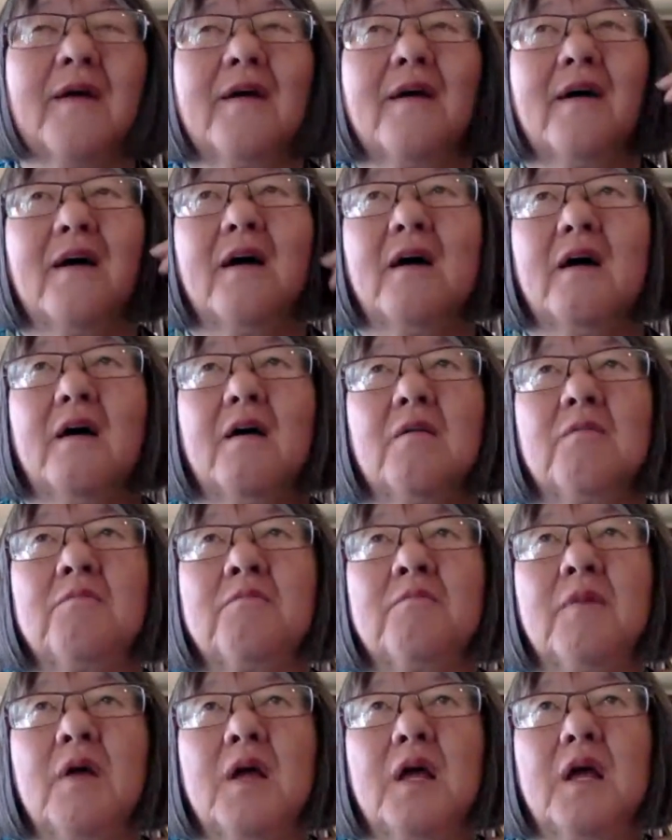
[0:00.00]

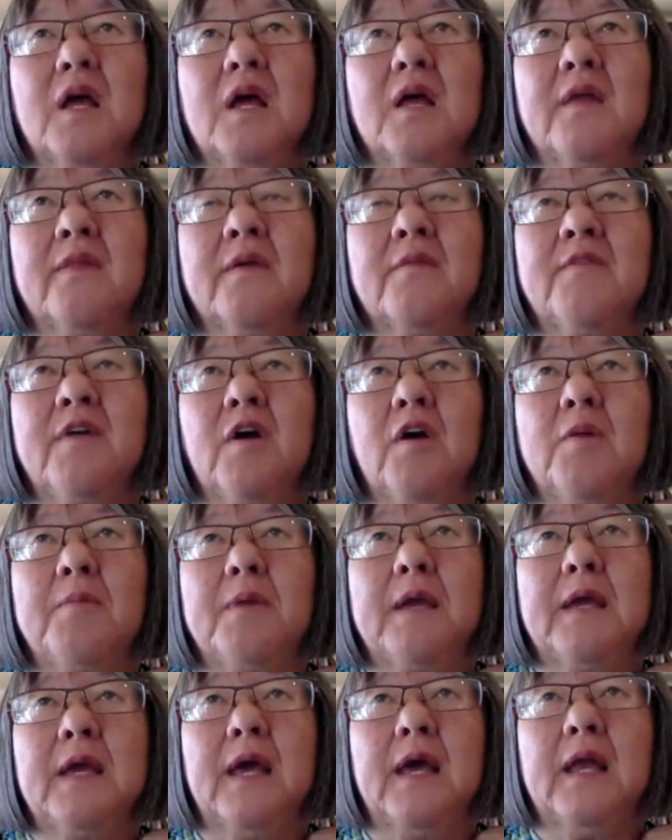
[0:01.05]
In the very
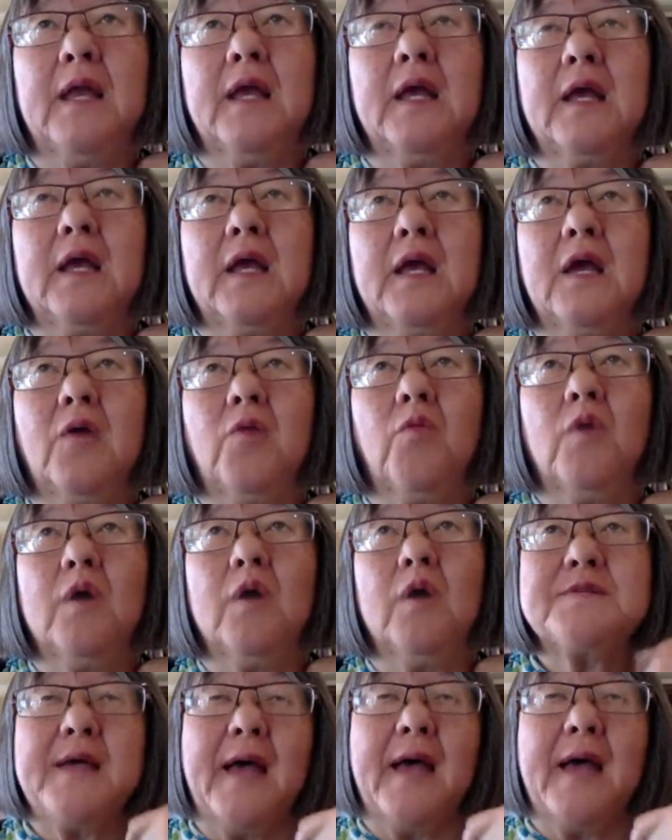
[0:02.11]
beginning, it
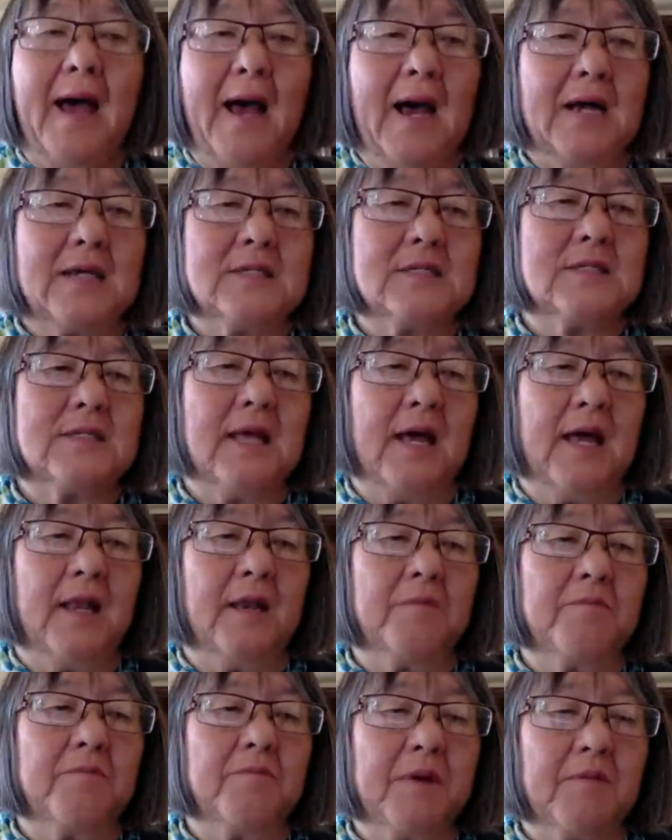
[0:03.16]
was asked
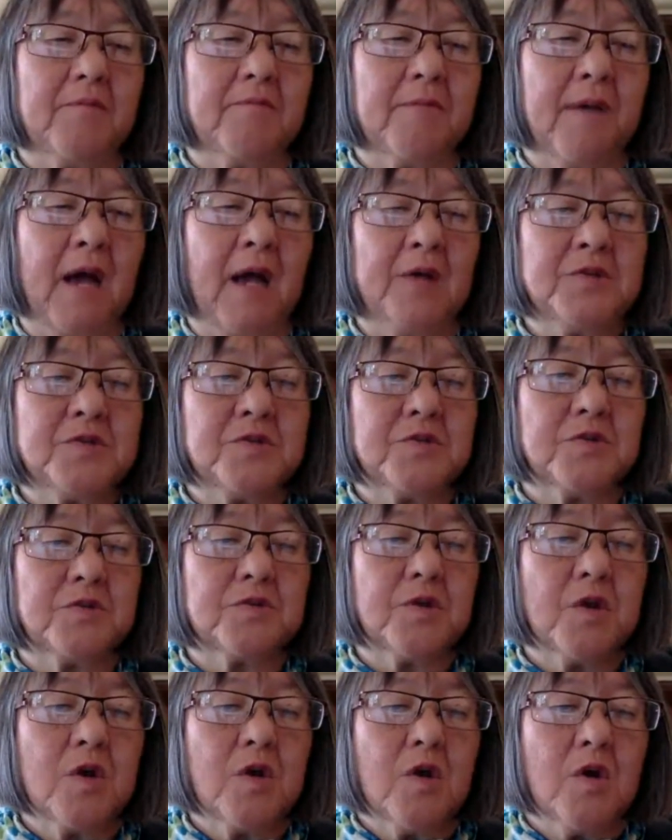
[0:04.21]
that
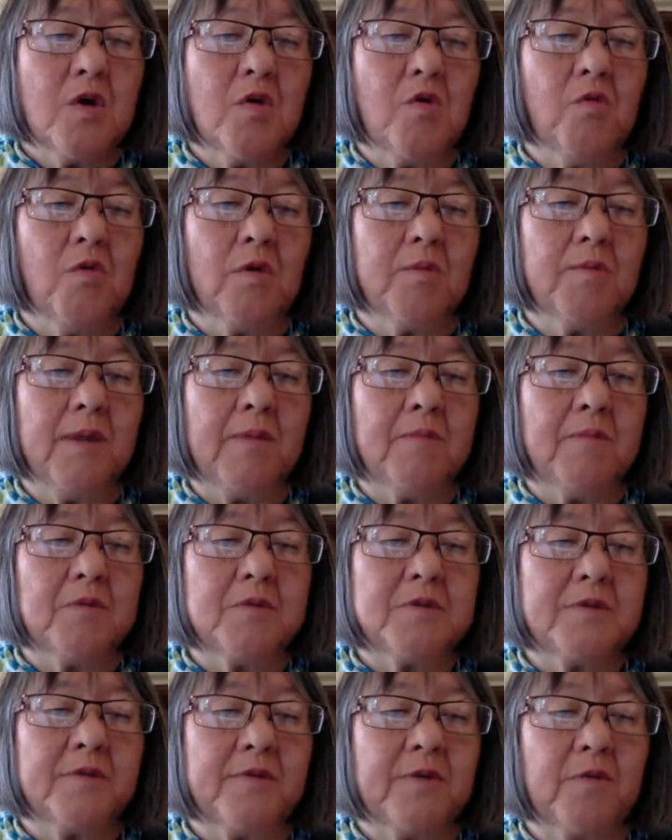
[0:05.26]
masters who were
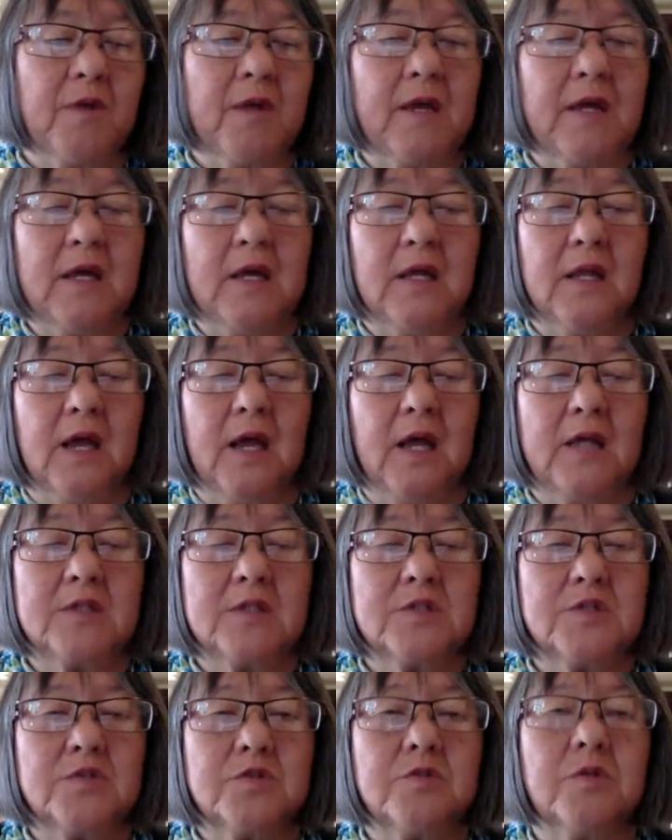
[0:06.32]
members of the Reiki
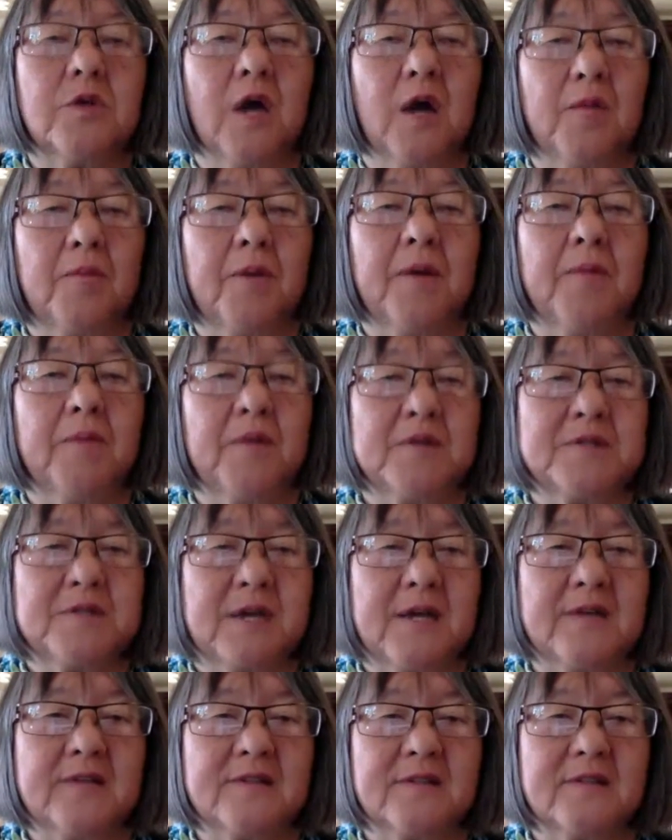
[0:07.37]
Alliance do not
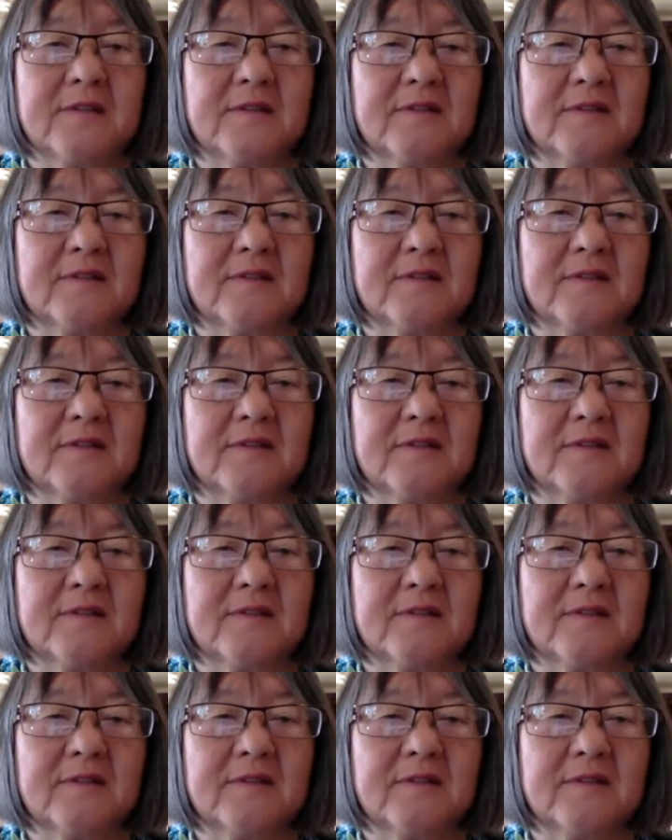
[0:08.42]
publicize it,